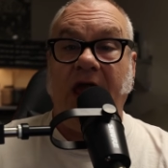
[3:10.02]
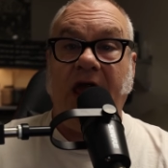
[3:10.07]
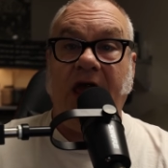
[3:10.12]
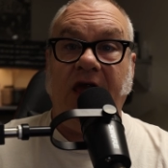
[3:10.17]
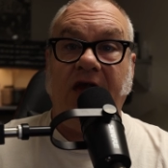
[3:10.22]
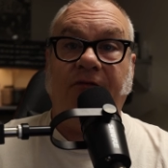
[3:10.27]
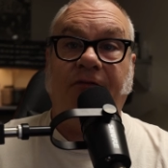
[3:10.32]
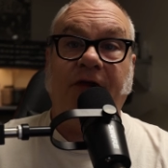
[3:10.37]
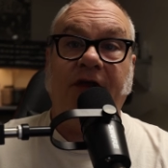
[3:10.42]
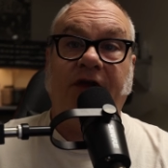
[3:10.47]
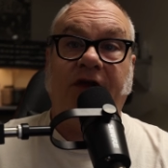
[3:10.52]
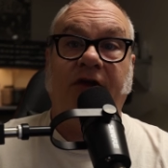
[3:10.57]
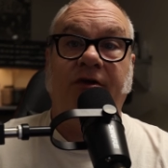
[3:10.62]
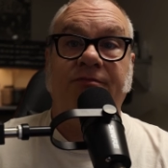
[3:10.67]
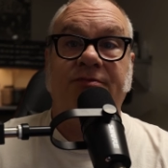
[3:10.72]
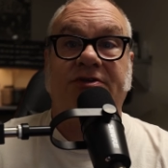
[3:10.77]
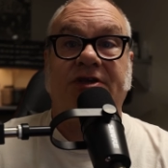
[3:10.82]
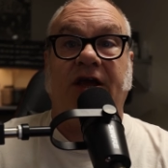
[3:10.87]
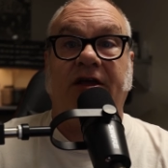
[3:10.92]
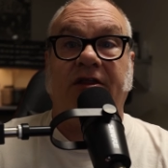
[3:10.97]
If it
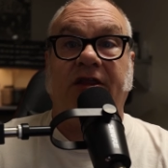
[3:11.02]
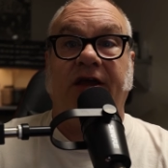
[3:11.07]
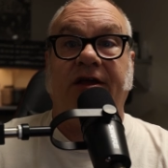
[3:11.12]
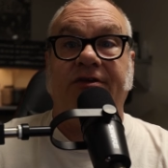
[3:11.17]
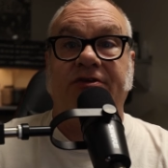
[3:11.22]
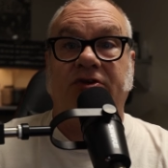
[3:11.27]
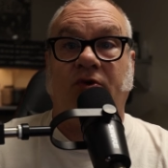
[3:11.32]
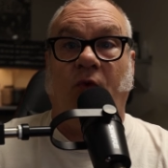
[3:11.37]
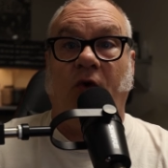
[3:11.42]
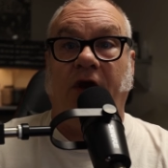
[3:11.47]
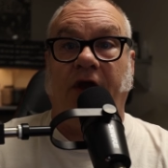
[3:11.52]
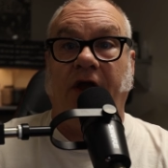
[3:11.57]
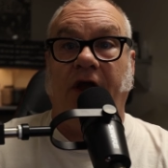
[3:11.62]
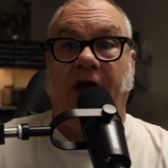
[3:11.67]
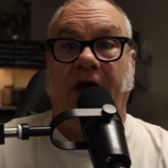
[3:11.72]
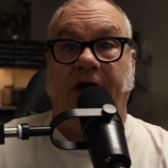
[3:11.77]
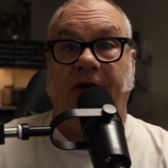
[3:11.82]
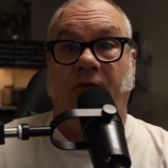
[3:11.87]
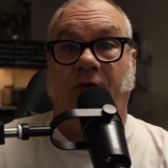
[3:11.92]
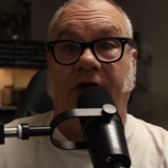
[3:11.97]
comes out like a squirt
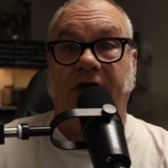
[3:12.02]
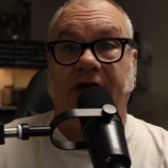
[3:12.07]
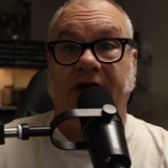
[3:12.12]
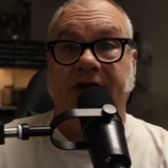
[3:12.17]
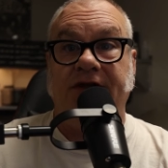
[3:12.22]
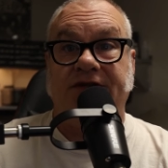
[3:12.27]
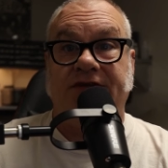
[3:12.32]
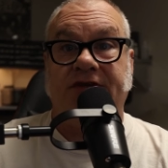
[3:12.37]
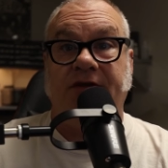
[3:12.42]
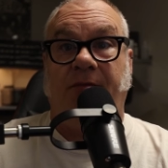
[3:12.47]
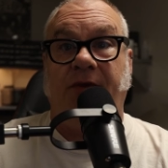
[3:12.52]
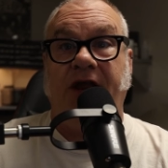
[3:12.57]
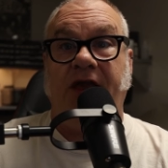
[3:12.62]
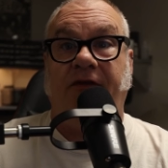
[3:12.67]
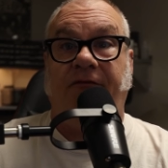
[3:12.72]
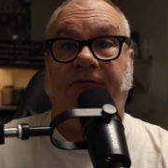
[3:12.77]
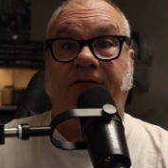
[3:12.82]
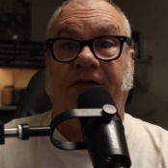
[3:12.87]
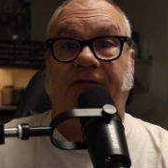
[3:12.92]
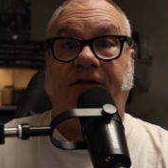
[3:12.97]
gun, where you can hit somebody
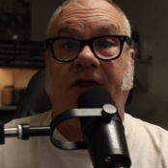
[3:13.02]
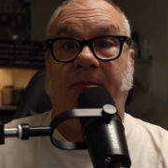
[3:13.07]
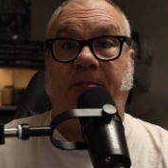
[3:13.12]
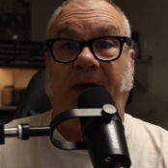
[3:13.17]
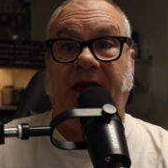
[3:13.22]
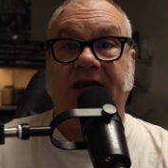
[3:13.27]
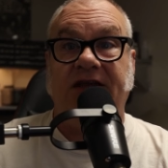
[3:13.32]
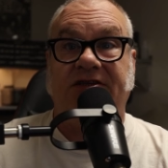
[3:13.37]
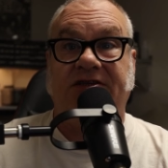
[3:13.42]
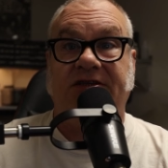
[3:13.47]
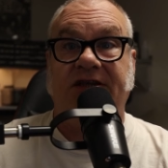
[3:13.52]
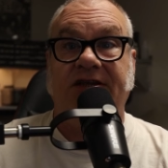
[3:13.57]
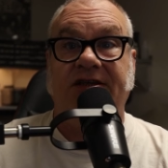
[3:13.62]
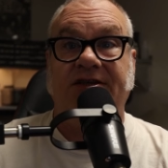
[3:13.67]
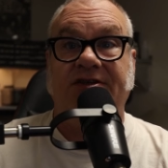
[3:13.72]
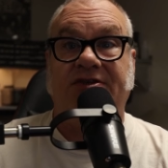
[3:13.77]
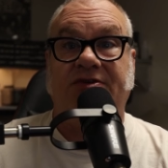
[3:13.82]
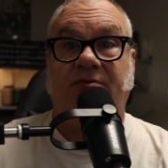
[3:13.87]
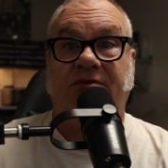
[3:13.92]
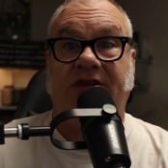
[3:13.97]
at 50
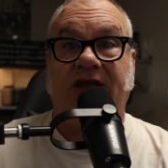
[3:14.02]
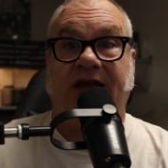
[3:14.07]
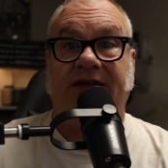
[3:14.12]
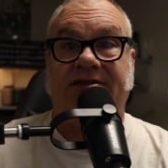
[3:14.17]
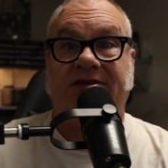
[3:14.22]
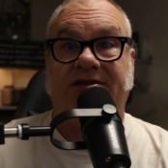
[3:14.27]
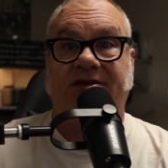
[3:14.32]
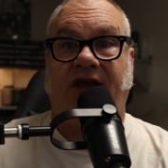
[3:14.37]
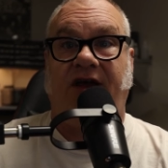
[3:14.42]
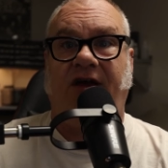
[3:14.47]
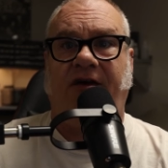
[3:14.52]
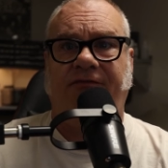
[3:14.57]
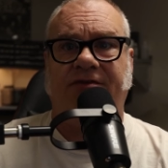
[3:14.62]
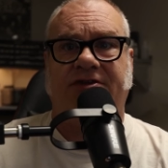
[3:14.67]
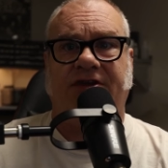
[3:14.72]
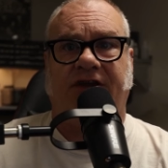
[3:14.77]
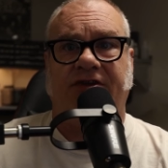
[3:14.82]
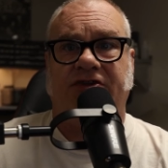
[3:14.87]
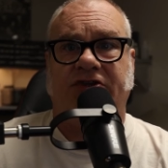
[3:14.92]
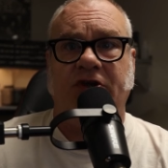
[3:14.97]
paces with that stuff,
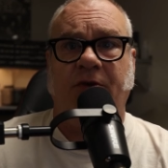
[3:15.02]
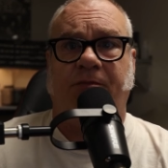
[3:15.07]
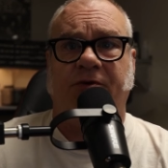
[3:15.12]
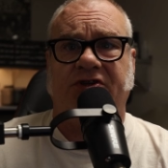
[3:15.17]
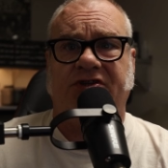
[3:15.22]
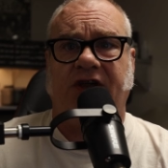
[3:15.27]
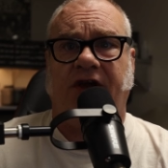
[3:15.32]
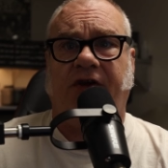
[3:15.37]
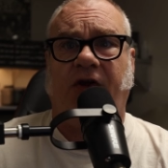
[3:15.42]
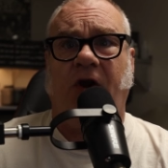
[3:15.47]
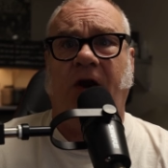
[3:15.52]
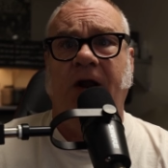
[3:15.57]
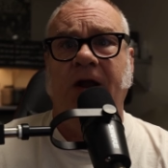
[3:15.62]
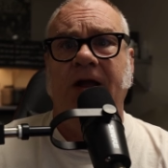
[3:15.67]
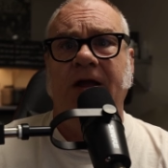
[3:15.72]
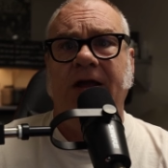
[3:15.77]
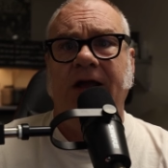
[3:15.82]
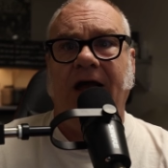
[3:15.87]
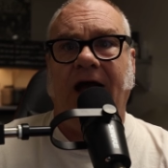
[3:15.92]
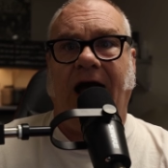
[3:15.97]
it's like a Super Soaker.
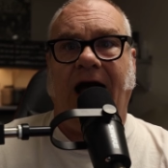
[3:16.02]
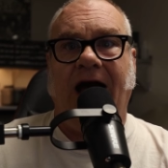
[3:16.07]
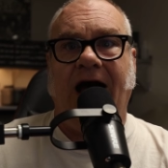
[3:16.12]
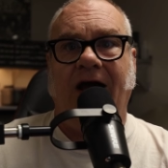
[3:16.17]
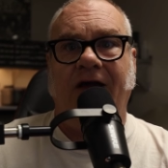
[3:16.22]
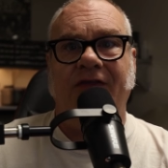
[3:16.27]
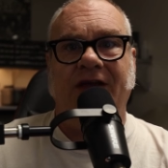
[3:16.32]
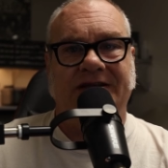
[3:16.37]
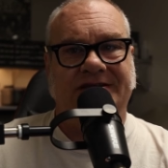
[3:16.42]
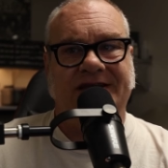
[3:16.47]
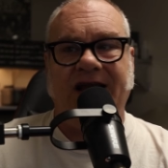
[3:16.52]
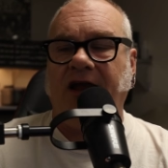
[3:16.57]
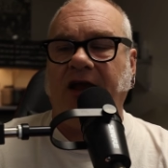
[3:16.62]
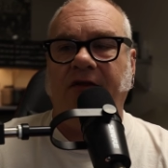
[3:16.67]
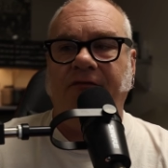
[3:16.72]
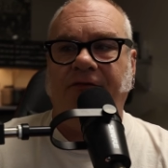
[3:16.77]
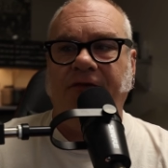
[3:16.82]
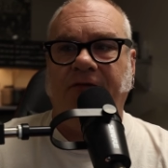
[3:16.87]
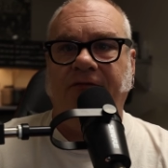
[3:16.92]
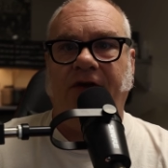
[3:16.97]
Uh, that's not
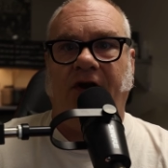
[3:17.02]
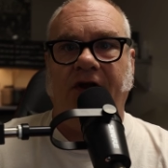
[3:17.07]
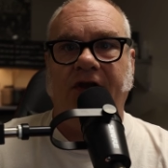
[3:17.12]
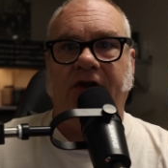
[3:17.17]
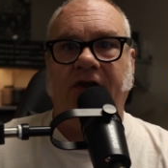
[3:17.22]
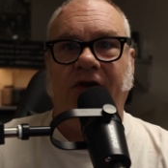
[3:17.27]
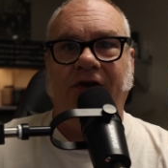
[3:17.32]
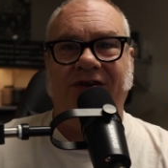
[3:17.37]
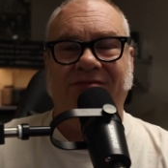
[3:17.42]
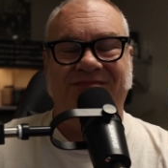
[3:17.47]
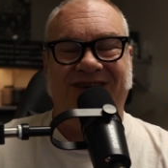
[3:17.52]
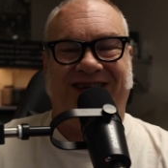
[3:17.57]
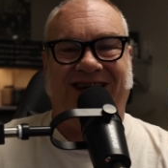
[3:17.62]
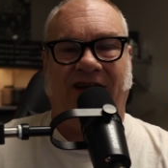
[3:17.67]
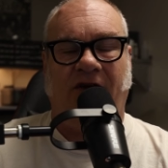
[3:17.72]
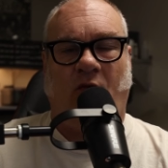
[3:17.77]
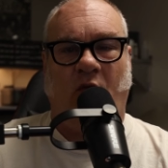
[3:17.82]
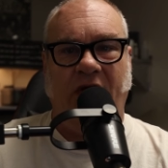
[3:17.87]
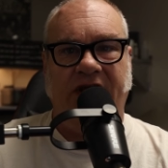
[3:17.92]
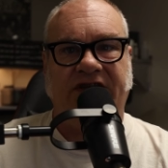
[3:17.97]
going to feel very good and be
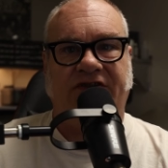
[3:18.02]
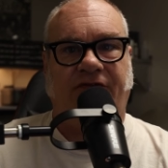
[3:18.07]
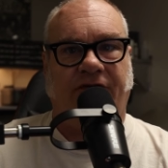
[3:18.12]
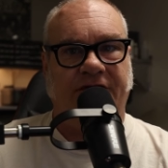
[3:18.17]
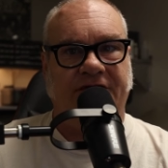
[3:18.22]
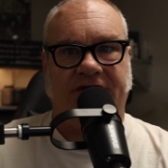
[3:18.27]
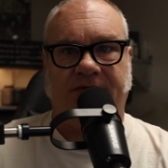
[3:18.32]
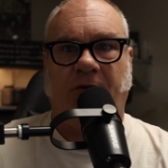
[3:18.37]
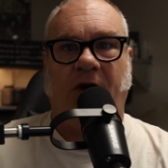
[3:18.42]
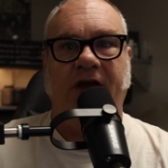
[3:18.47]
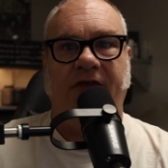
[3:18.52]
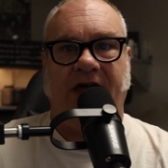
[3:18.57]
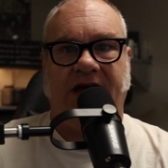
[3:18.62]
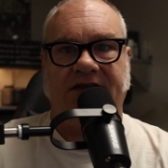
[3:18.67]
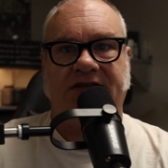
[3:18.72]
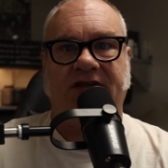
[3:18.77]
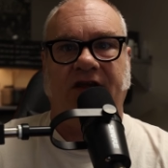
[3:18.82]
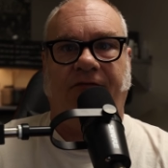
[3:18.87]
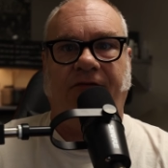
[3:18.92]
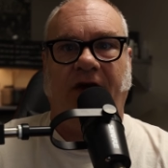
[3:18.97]
kind of wasteful to spray
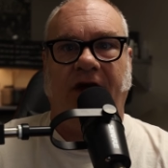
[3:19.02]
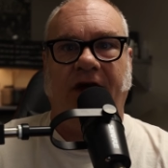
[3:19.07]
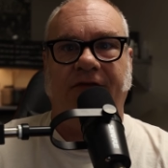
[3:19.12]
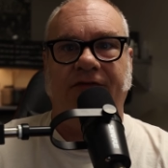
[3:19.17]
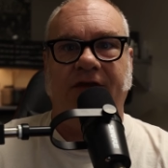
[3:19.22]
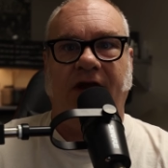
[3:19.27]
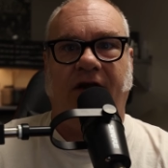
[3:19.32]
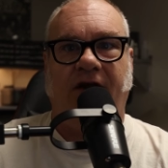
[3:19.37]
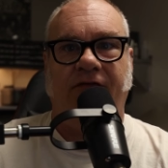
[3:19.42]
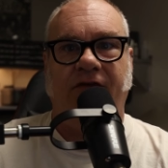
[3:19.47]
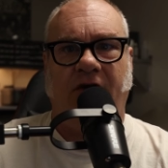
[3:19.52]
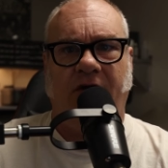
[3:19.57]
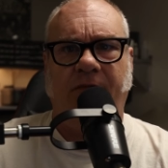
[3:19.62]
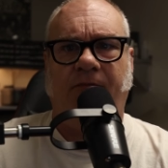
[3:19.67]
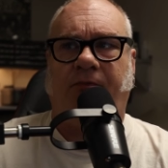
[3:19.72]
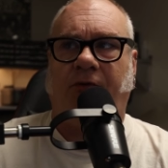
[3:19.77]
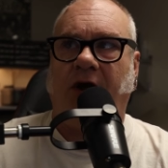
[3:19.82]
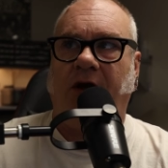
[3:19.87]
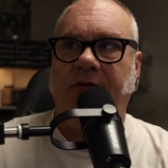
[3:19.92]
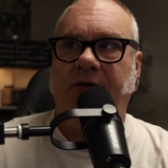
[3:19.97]
that stuff on there, though
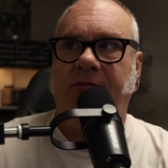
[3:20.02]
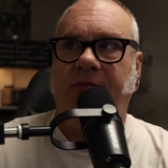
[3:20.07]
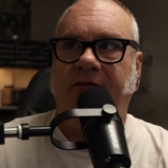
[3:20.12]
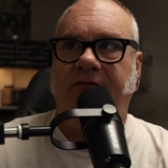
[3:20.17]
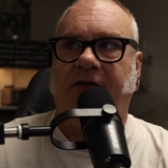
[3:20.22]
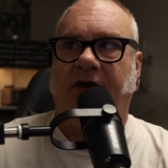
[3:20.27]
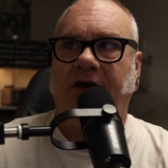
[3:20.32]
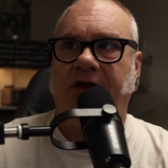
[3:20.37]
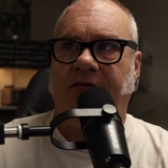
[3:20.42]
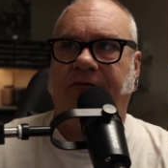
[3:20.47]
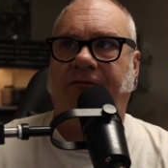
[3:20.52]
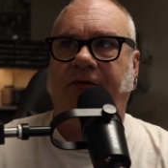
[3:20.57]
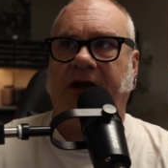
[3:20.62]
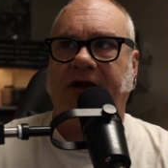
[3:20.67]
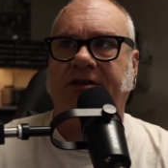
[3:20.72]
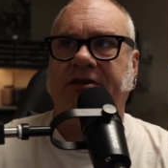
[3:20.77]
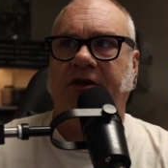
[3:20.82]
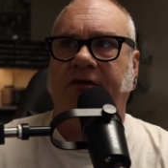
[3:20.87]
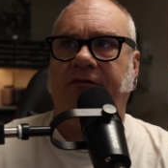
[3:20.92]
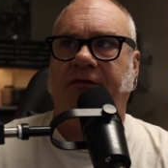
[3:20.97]
it probably be very
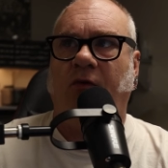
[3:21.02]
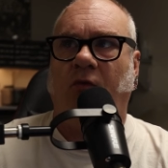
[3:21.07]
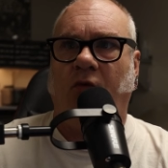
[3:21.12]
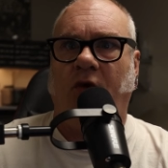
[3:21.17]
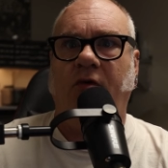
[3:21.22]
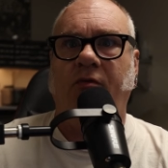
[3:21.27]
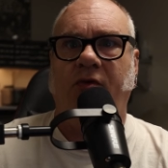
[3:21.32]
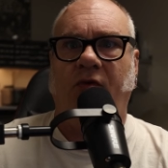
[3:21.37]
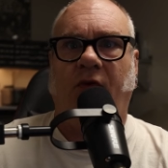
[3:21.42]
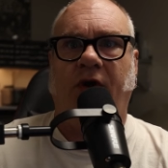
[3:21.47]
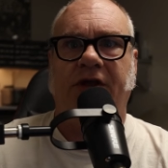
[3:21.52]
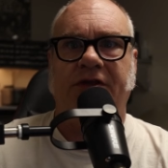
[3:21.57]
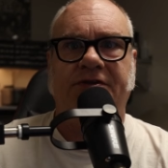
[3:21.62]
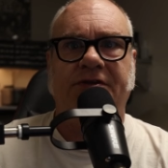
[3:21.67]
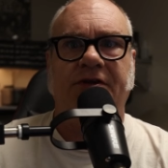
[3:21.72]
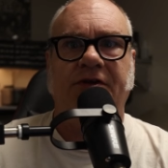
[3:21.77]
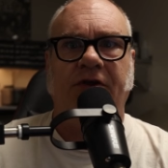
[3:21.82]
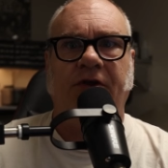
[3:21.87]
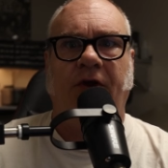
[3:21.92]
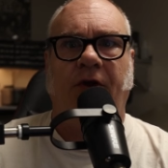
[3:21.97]
effective at what we want it
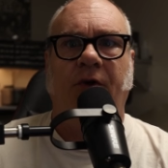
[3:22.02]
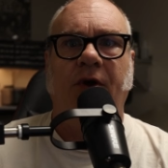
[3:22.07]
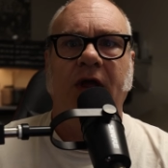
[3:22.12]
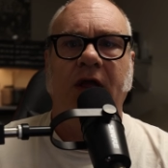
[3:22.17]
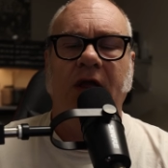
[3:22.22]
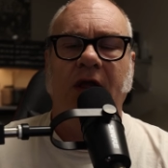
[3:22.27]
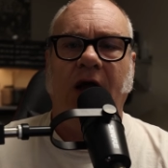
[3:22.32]
to do.